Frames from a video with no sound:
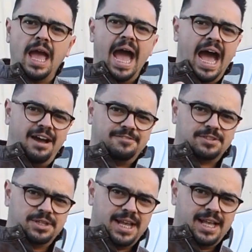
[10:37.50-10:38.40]

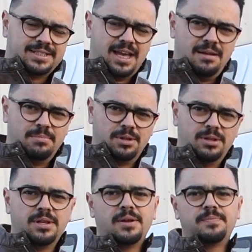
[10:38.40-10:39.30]
After the
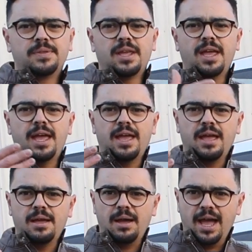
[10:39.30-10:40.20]
assemble,
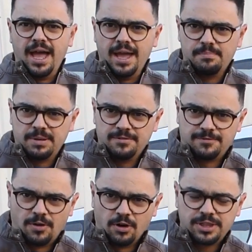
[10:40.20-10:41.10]

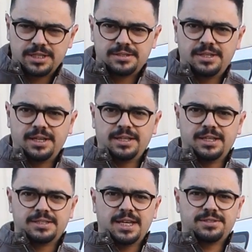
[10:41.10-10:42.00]
before
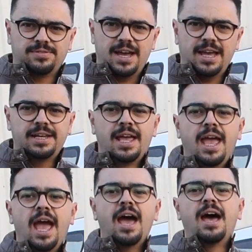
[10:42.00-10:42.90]
the test flight,
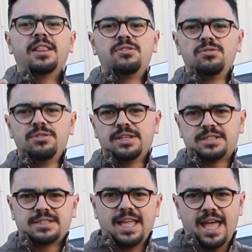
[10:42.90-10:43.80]
and do the
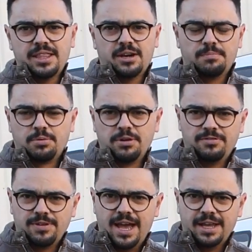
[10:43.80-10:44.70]
standard
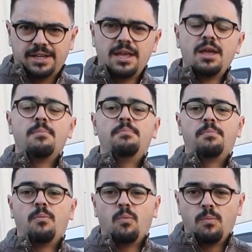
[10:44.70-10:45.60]
pre-flight
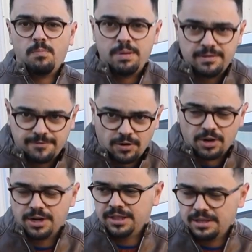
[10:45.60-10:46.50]

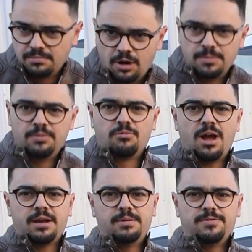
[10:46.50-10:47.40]
before, in the moment
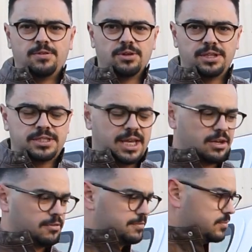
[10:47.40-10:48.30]
right before the
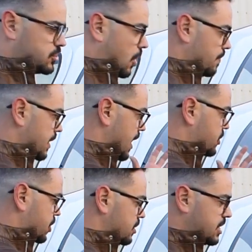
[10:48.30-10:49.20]
takeoff. So let's
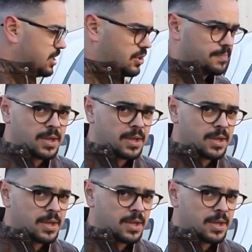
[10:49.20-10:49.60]
continue.